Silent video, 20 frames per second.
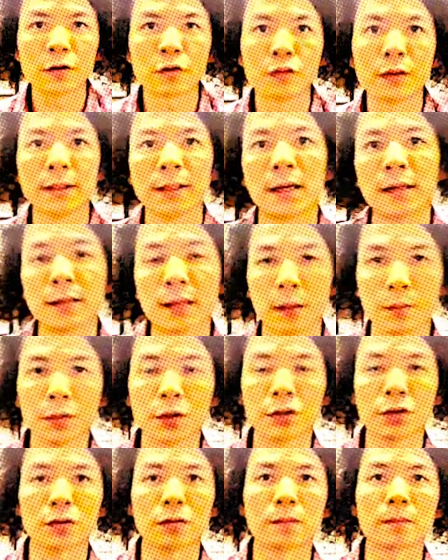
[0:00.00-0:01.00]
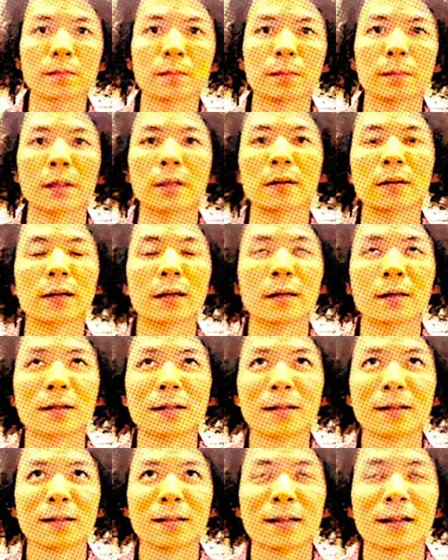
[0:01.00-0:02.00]
with assumption, but
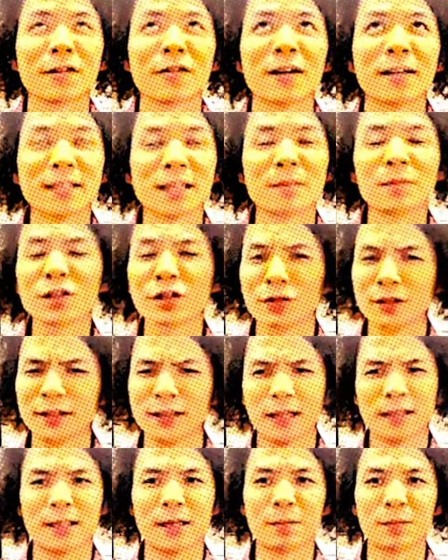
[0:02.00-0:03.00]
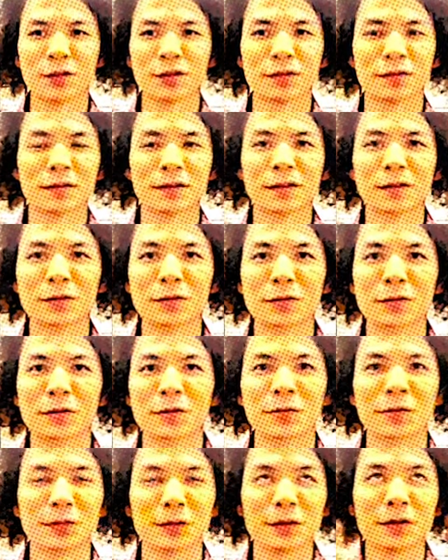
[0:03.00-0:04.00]
assumption is assumption,
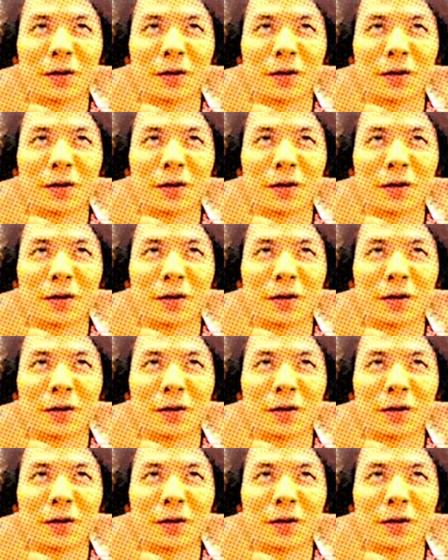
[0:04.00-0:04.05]
so you